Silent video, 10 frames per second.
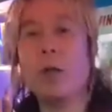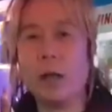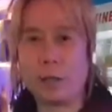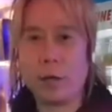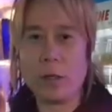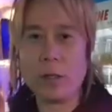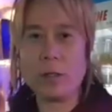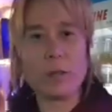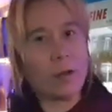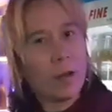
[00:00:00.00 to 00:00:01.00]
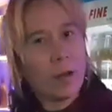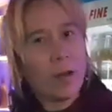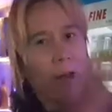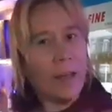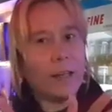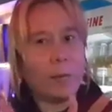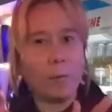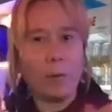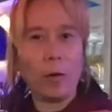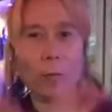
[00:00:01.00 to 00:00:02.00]
Mula sa oras na to, I love you
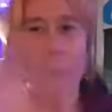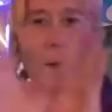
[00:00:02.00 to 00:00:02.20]
po.